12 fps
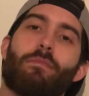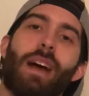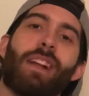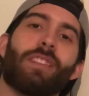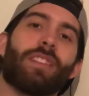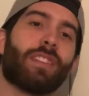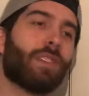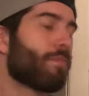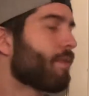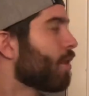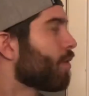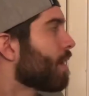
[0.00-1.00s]
Balancing the
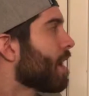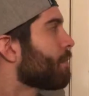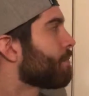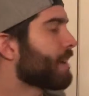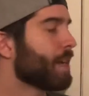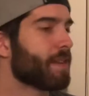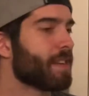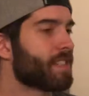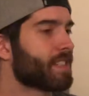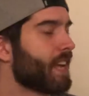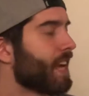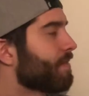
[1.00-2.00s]
program, keeping it
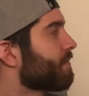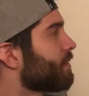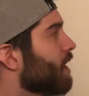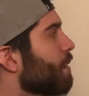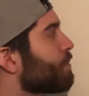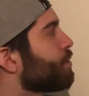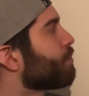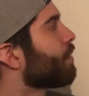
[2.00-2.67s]
safe, top 2